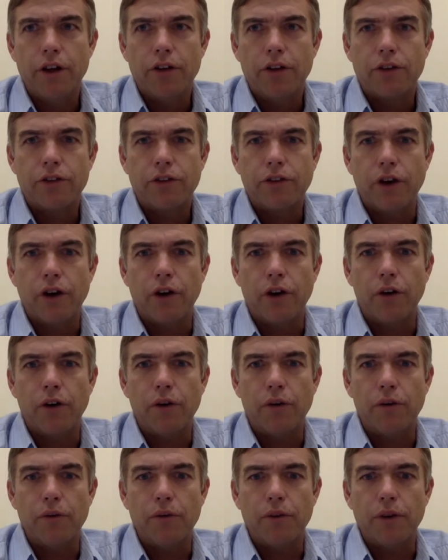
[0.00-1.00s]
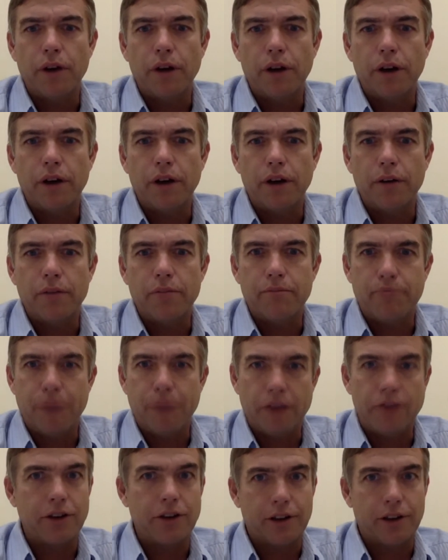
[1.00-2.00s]
So
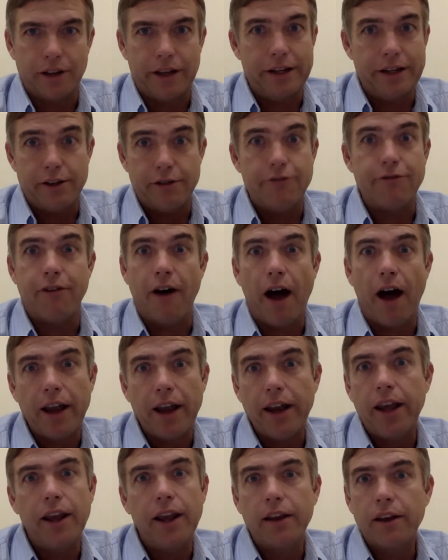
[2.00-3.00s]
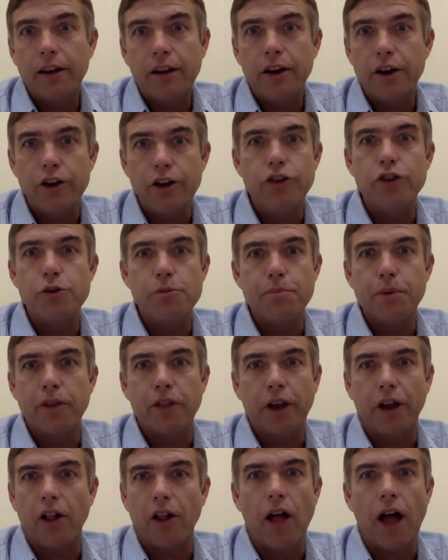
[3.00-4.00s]
basically defining Hadoop in
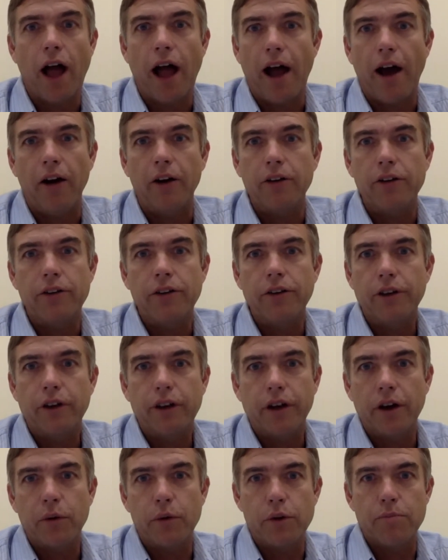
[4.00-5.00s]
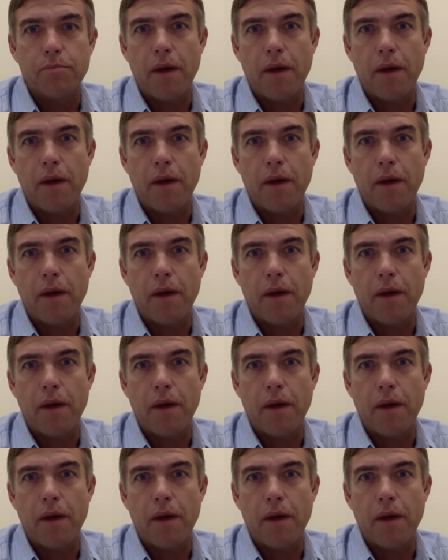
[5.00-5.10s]
the cloud with